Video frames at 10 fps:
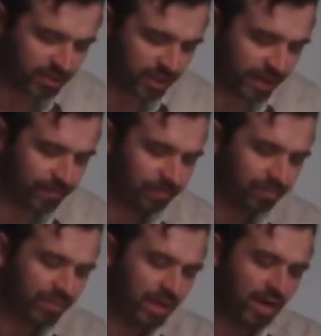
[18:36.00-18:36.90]
leg,
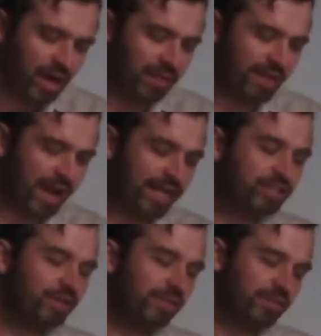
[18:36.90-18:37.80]
and the
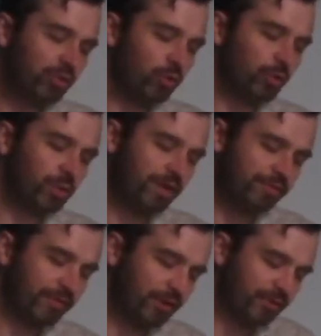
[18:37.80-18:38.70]
angel of the Lord went
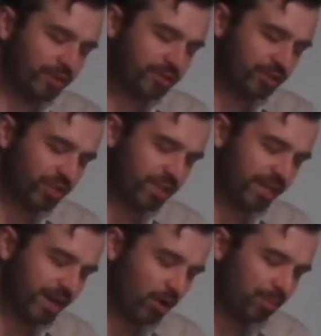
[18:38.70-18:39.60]
further and stood in a
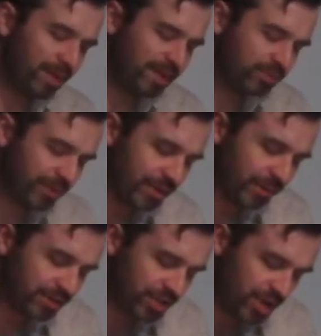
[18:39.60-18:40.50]
narrow place where there
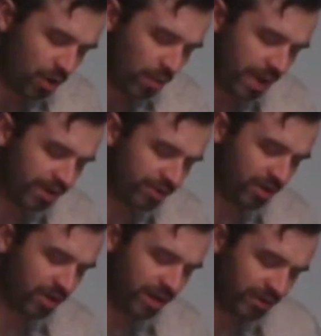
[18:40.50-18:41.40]
was no way to
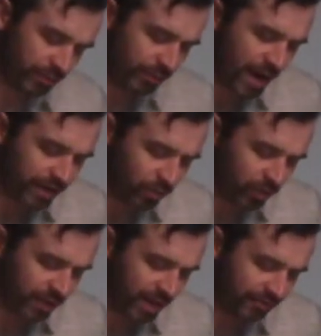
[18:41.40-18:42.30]
turn, either right or
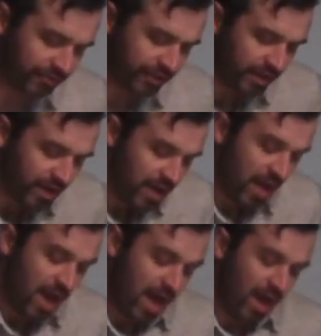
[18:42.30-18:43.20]
left.
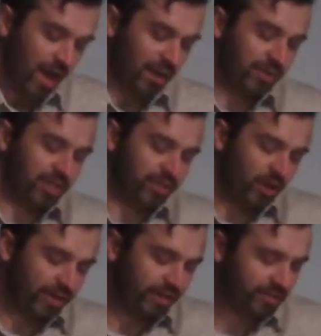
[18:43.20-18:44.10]
And when the
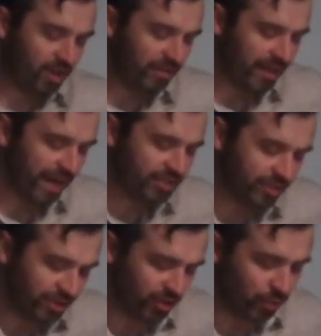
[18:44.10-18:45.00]
donkey saw the
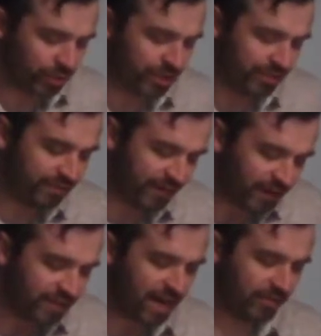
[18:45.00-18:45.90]
angel of the Lord, she
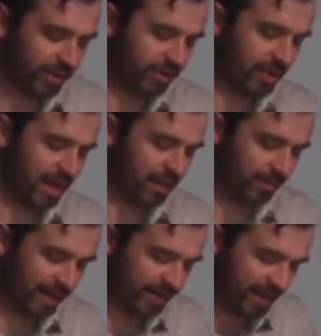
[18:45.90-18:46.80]
fell down under Balaam,
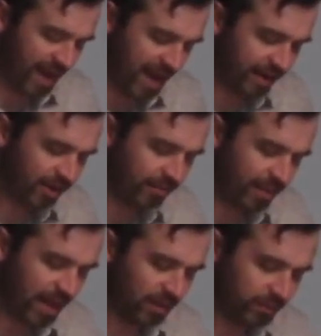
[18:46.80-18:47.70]
and the anger of
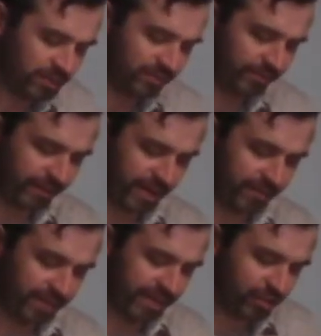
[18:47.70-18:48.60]
Balaam was
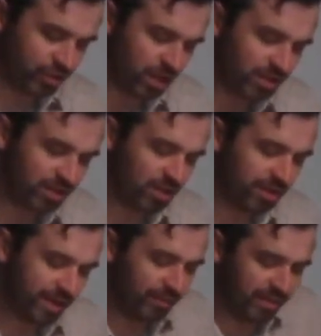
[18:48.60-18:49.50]
inflamed, and he struck the
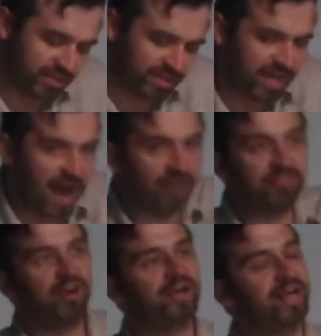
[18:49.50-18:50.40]
donkey with a staff.
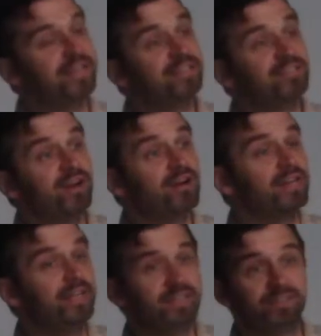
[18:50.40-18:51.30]
Okay, this
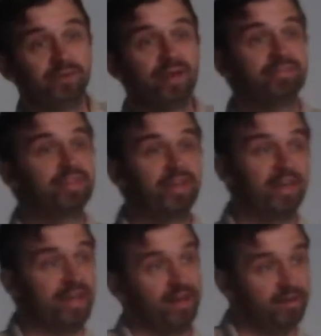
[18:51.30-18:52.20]
donkey is doing everything it
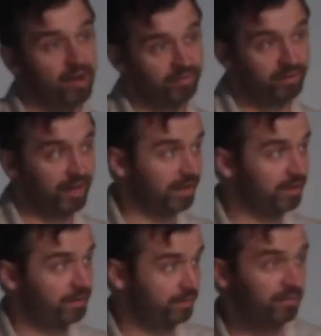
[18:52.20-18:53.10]
can not to get
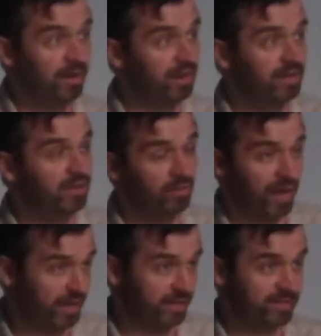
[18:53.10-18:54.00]
in the
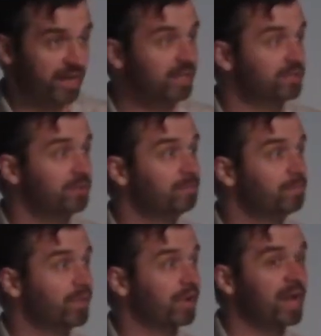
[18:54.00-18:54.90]
way of this angel.
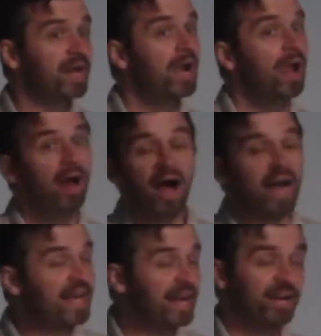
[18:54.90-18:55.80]
Okay, I
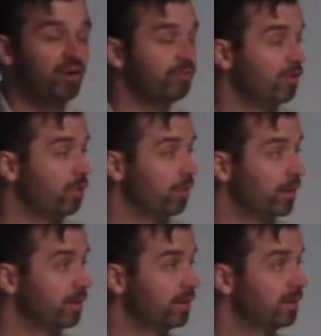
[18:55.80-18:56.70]
can't go
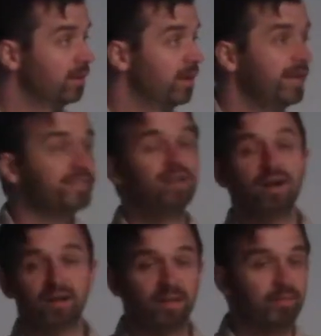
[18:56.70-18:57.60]
forward. He's not
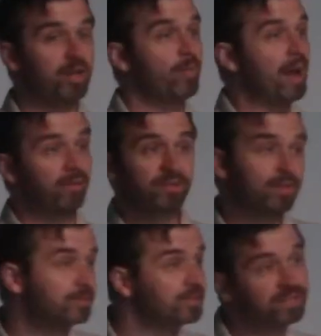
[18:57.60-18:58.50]
going to let me go backwards.
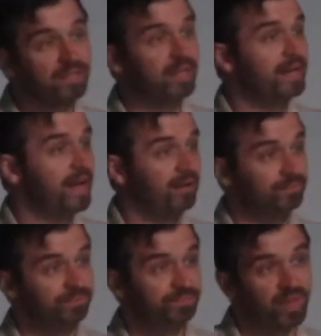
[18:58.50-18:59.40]
I'm just going to lay down.
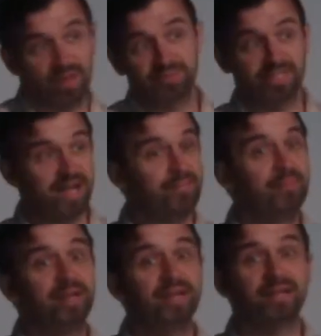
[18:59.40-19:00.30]
I'm going to take my
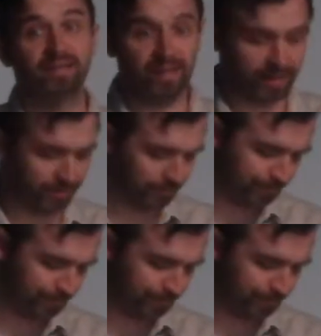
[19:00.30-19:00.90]
beating and lay down.